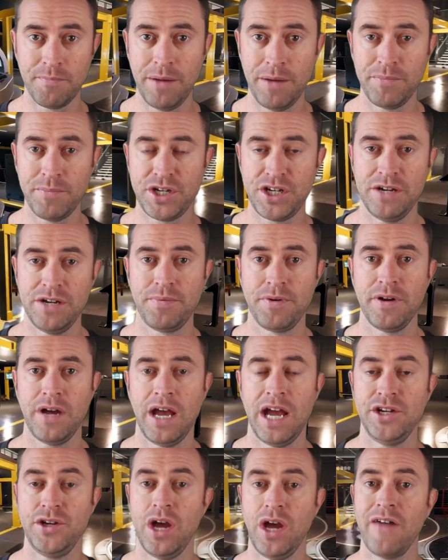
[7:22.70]
membership
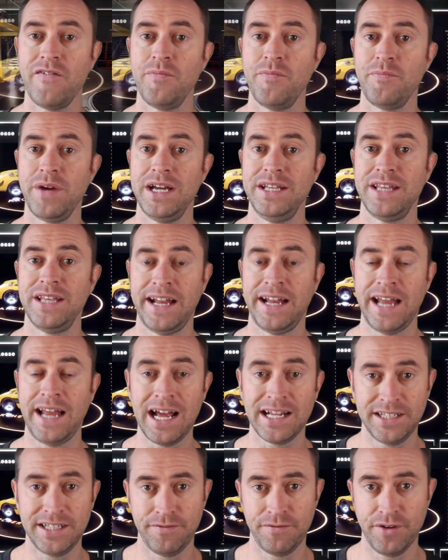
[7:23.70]
and you haven't been that
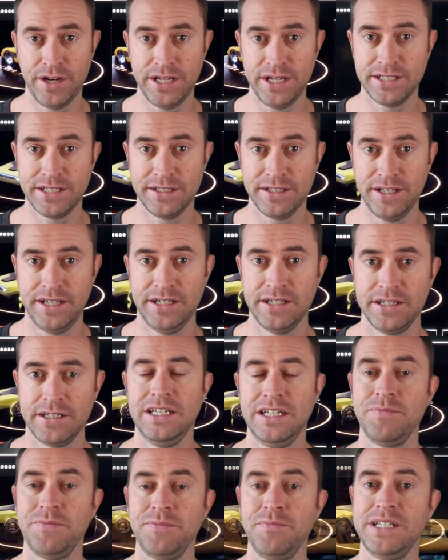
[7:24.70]
active recently
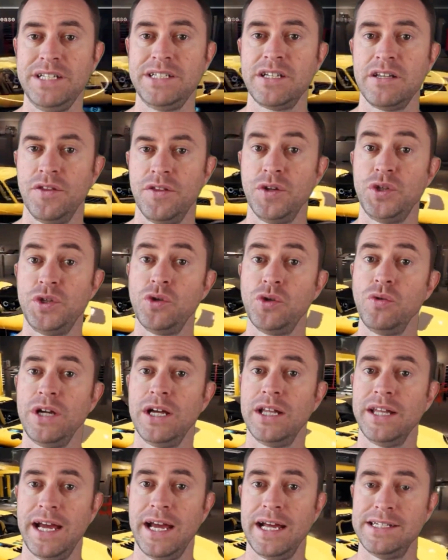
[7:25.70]
is mint the
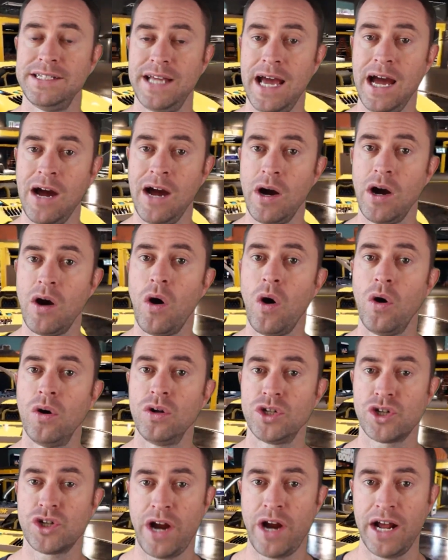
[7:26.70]
Julia Landauer
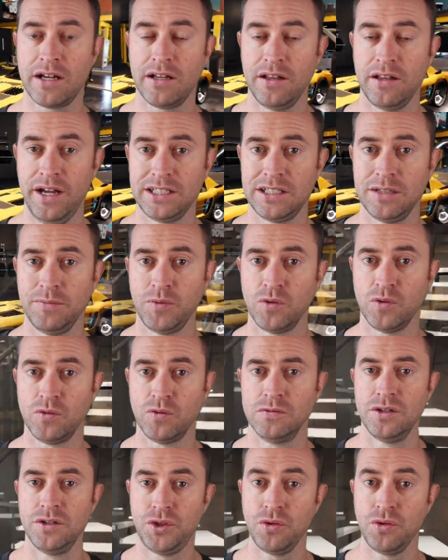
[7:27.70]
on-track collectible.